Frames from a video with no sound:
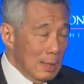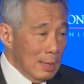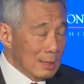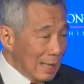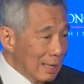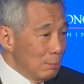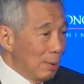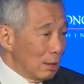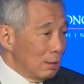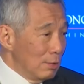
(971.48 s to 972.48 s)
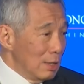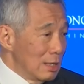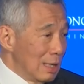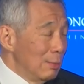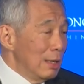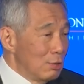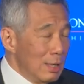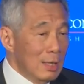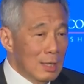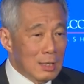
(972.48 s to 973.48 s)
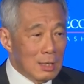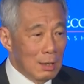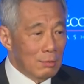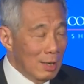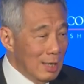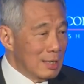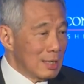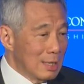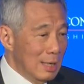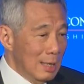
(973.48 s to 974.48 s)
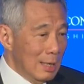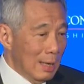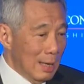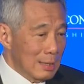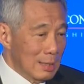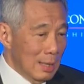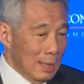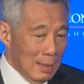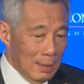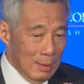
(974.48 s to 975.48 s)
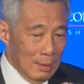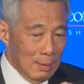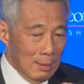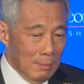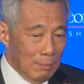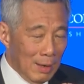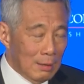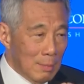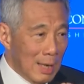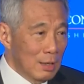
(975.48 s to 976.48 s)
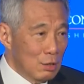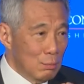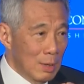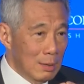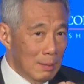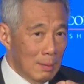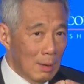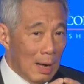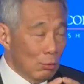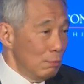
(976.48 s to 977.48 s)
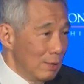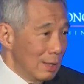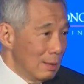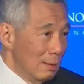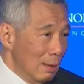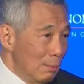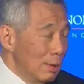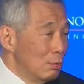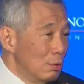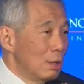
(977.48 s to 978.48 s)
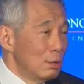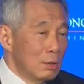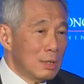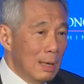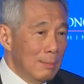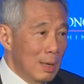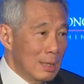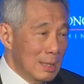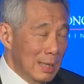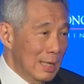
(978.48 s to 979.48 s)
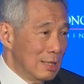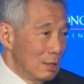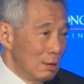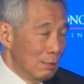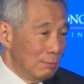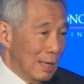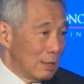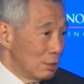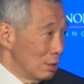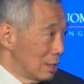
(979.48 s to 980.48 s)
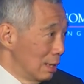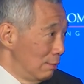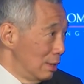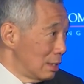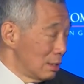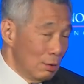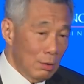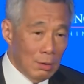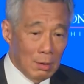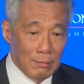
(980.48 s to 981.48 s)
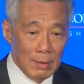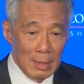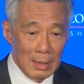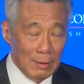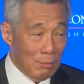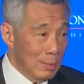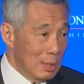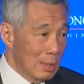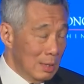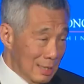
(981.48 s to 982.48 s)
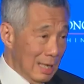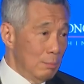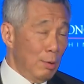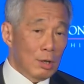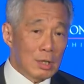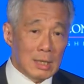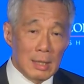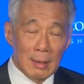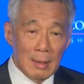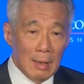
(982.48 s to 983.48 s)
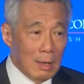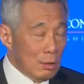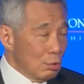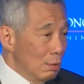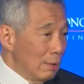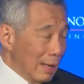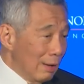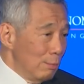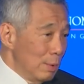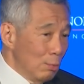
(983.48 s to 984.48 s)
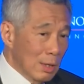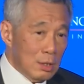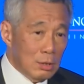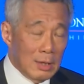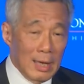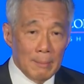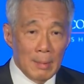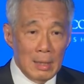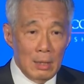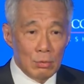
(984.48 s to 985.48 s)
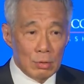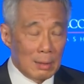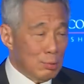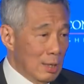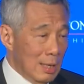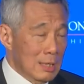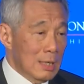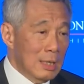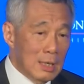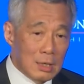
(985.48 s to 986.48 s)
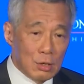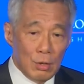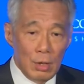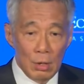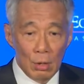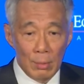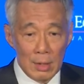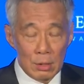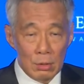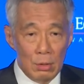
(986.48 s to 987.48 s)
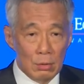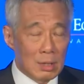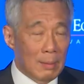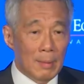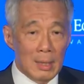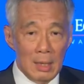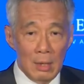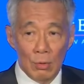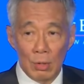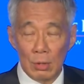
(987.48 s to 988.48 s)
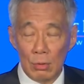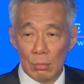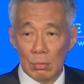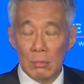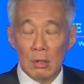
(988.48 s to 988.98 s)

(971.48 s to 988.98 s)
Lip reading: A second part of it is that we treat this religiously as a fund management outfit. We do not use them as an agent of national service or of government state policy. So if the government wants to take money to subsidize an industry or wants to use some money in order to